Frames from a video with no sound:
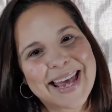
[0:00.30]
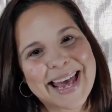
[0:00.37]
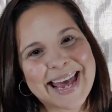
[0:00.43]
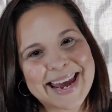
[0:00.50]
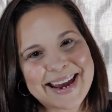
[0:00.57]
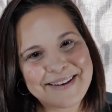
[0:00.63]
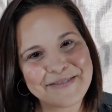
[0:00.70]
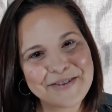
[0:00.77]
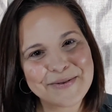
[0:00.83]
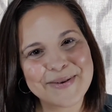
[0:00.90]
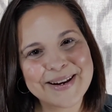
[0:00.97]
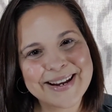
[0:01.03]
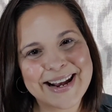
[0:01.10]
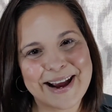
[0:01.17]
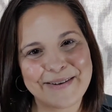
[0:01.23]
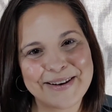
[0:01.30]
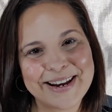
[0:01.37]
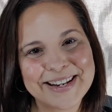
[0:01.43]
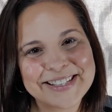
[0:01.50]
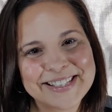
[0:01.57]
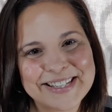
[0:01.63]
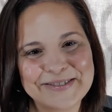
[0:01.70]
Hey everyone, how are you
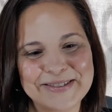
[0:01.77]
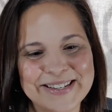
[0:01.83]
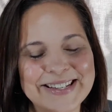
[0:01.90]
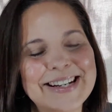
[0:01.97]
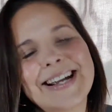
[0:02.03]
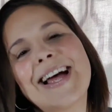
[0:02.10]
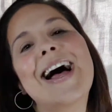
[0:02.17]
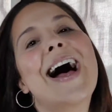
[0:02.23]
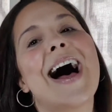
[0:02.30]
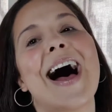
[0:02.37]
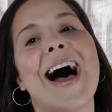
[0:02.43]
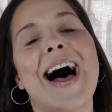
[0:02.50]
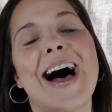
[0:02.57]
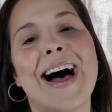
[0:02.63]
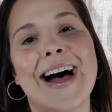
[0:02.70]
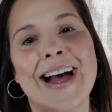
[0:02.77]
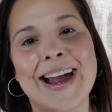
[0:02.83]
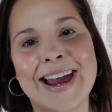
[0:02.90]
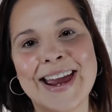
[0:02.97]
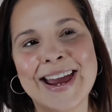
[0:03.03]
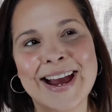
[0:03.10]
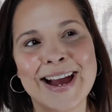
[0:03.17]
guys doing?
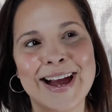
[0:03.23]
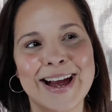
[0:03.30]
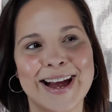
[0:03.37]
I